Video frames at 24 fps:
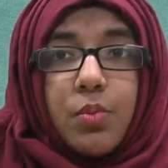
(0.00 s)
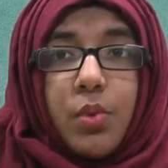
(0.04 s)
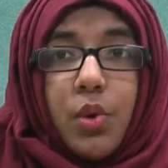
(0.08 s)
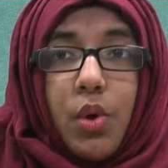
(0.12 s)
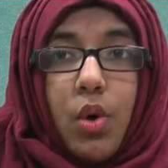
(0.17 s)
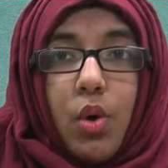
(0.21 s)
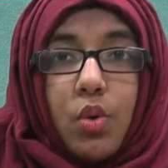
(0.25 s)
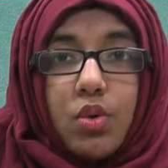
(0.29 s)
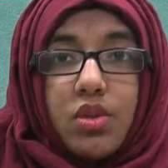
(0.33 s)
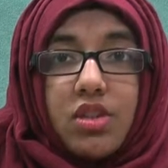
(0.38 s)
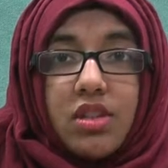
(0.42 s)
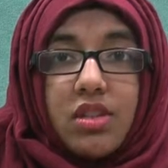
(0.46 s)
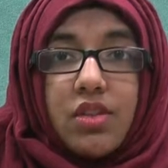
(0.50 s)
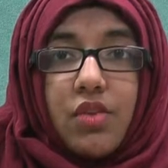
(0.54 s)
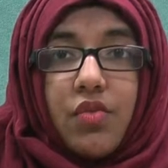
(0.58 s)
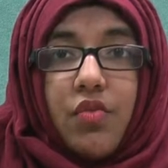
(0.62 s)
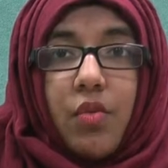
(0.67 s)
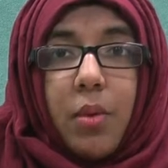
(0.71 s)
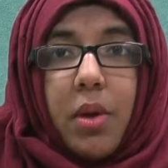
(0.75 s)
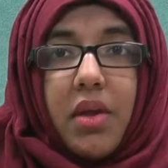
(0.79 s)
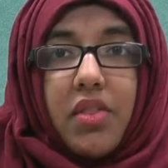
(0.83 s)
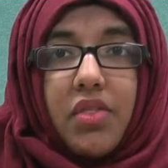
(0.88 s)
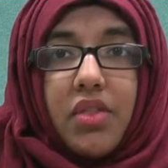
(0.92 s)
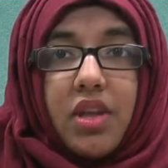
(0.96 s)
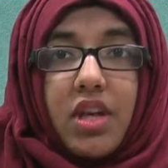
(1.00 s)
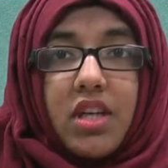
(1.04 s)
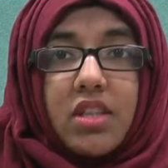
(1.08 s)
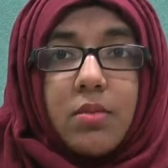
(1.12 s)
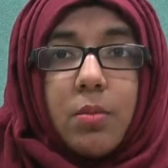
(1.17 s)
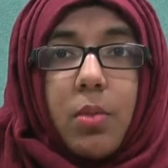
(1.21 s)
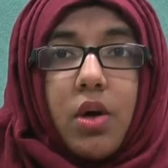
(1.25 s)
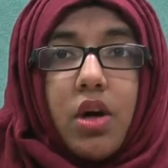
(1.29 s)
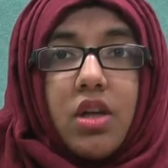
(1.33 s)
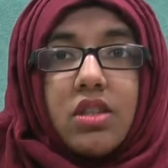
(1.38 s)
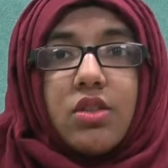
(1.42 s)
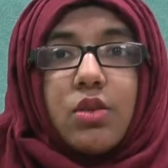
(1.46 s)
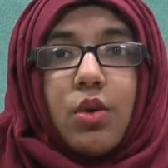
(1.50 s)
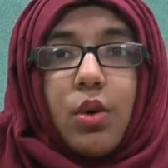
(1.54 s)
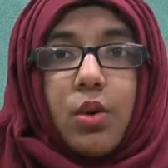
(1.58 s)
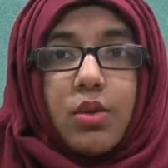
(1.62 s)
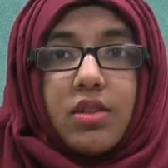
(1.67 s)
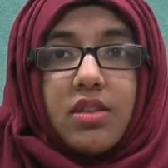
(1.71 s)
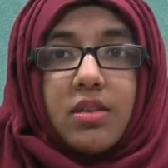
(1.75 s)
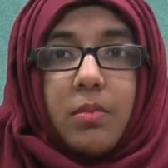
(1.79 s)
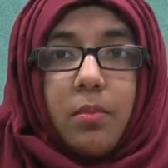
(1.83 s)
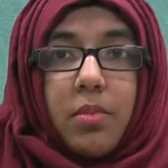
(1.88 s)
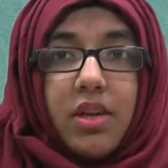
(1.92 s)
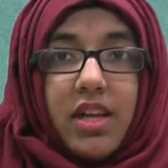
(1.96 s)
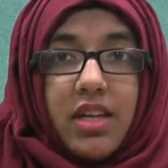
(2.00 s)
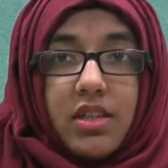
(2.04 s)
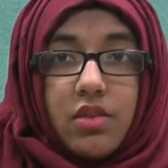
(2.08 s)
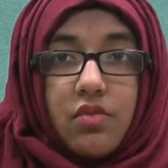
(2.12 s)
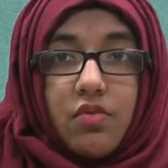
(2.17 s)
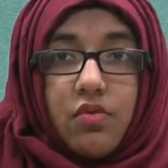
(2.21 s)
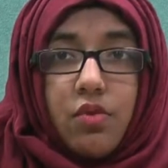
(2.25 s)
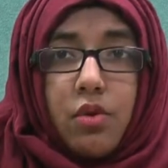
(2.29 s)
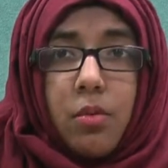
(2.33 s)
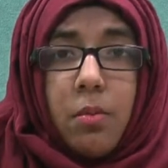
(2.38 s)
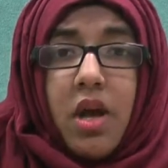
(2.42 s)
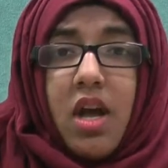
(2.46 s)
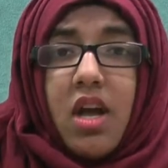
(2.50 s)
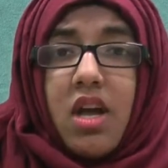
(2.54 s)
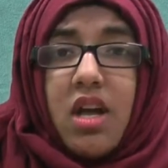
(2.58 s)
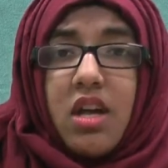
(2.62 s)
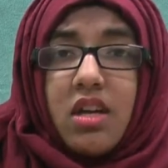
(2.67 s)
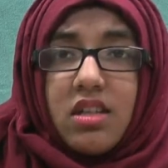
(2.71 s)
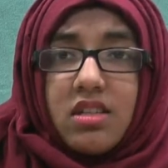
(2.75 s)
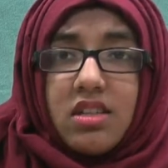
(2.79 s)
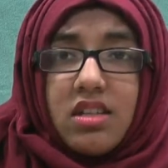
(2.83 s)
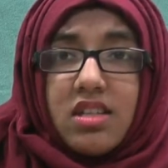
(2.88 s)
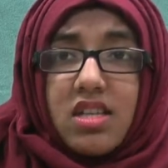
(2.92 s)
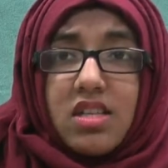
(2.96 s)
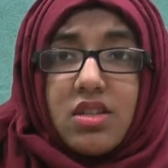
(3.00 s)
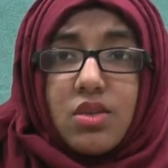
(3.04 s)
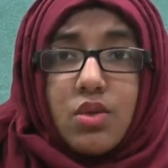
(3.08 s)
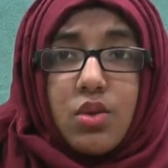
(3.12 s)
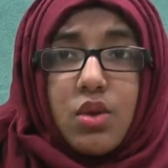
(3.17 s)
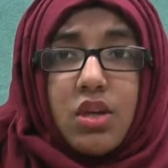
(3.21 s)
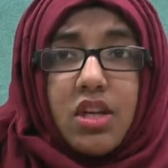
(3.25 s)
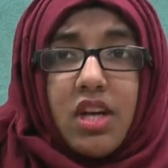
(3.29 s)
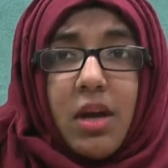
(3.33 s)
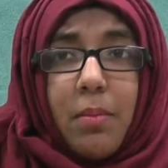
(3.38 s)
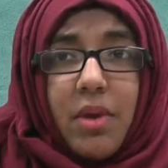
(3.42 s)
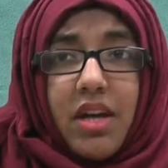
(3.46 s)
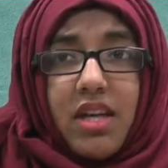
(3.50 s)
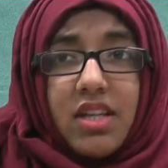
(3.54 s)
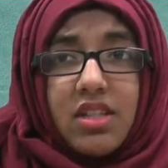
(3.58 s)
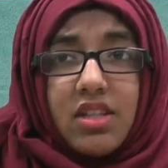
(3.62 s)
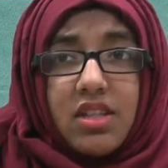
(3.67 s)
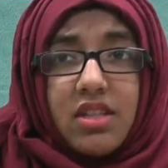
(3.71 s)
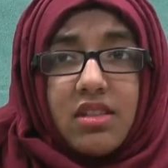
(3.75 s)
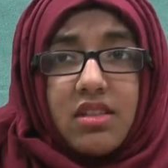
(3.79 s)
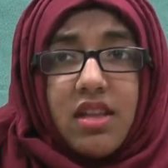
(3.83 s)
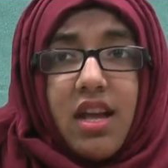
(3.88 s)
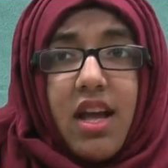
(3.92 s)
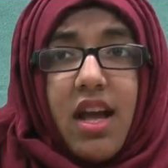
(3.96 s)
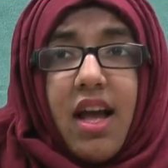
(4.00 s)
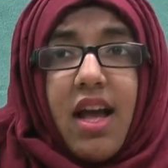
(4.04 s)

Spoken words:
be hosted through a third-party hosting platform, such as Lunar Pages,